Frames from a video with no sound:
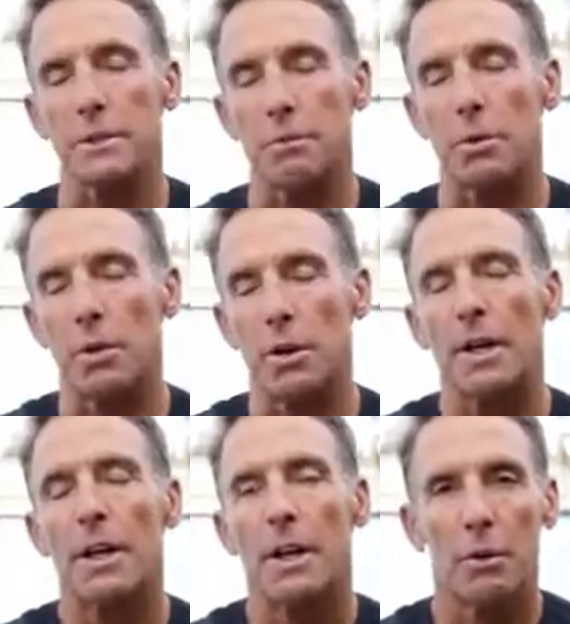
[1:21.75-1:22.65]
more
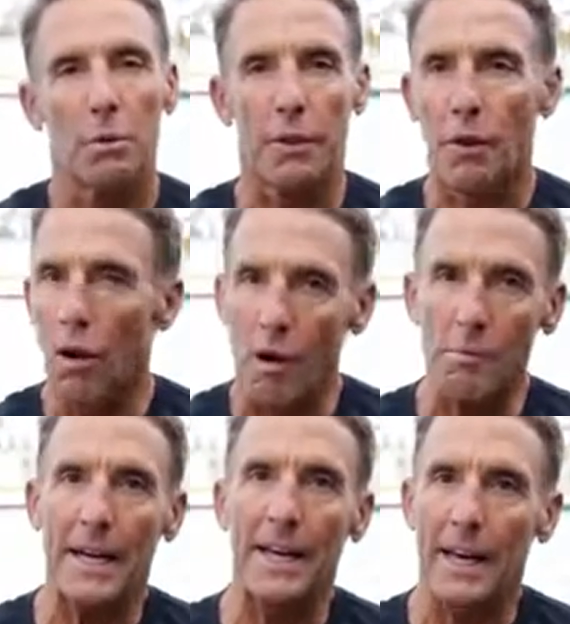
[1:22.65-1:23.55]
with all
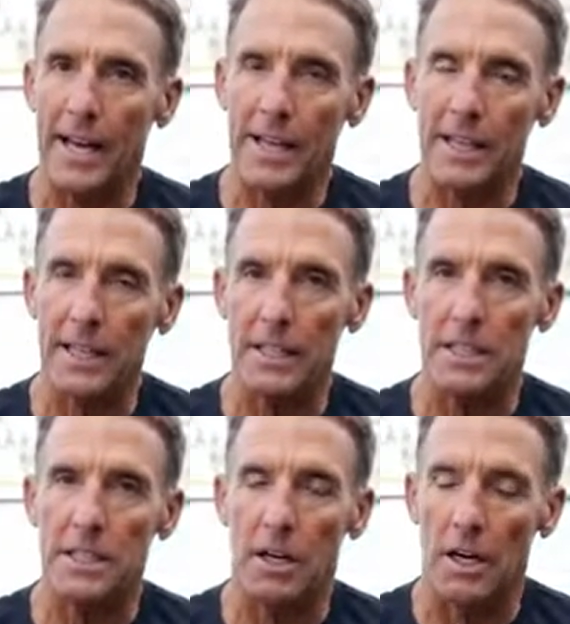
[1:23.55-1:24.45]
my
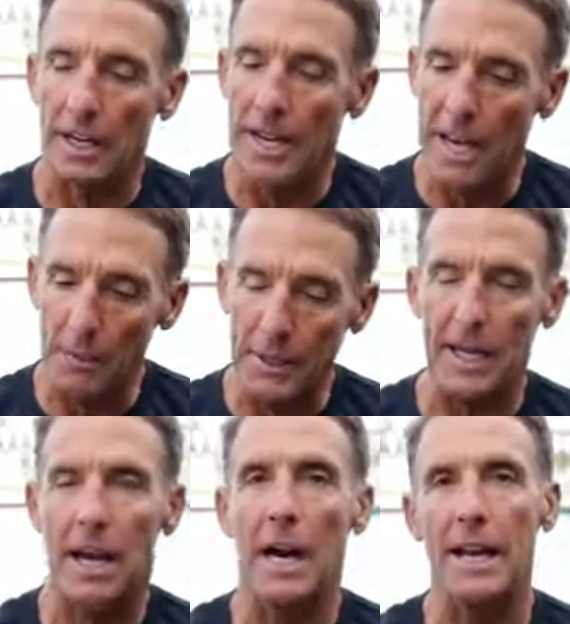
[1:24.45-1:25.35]
athletes on how do we get
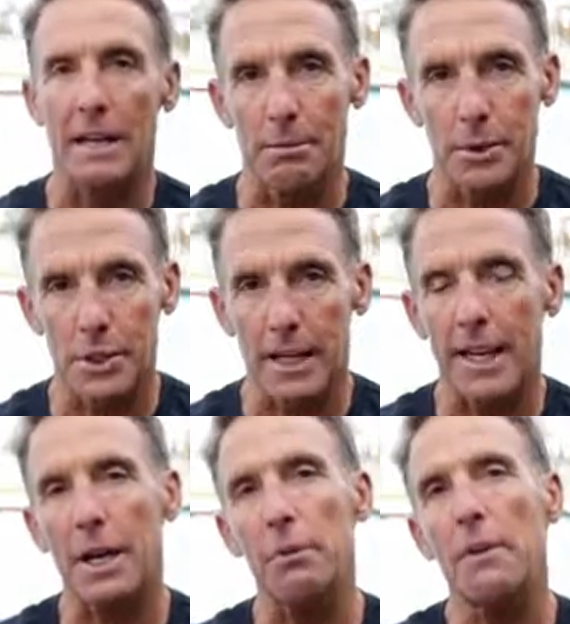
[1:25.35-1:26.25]
a high elbow set,
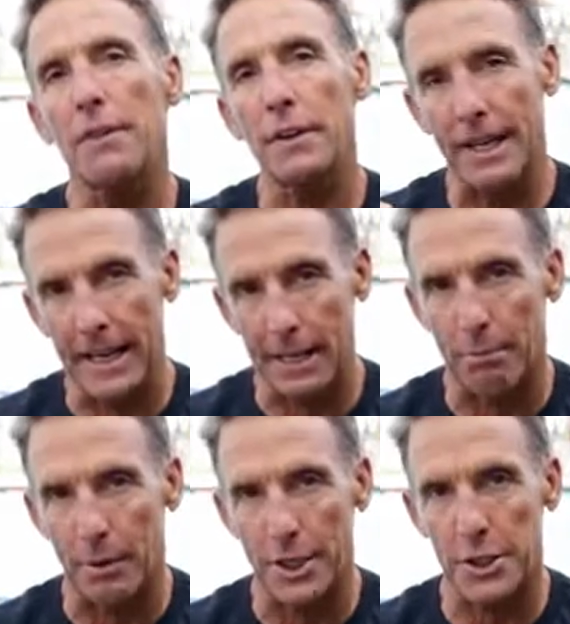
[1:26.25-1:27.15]
how do we feel hand
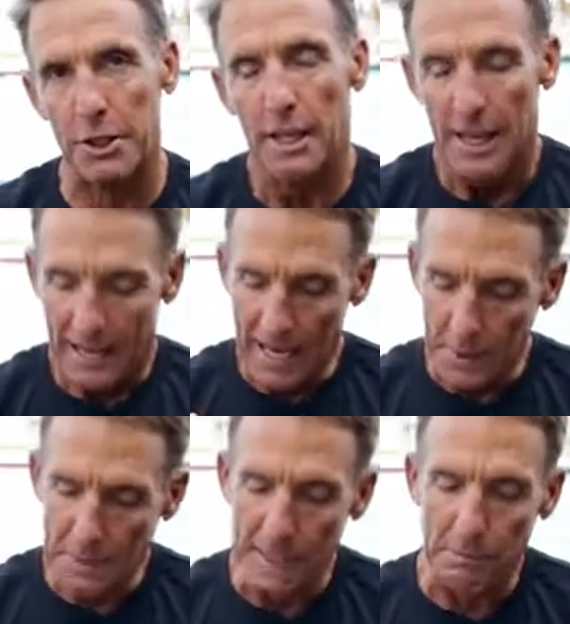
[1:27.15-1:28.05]
pressure, how do
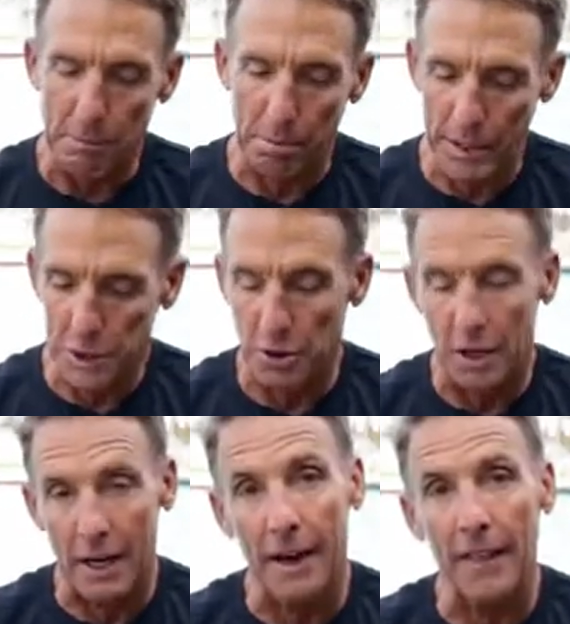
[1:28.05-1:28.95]
we keep the pressure
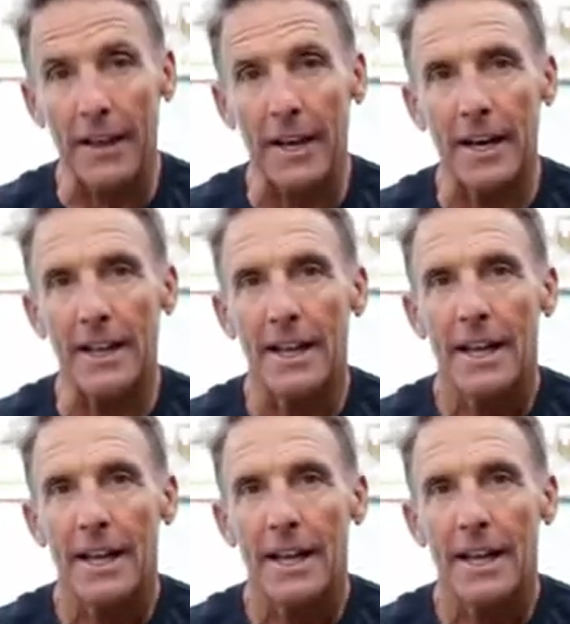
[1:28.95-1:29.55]
on that,